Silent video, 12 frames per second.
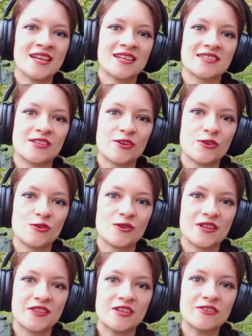So
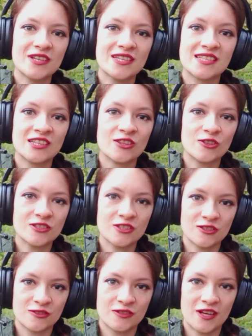there is a lot
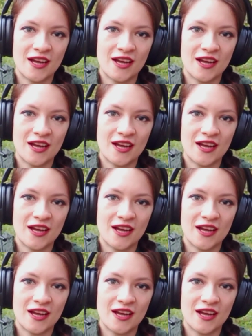of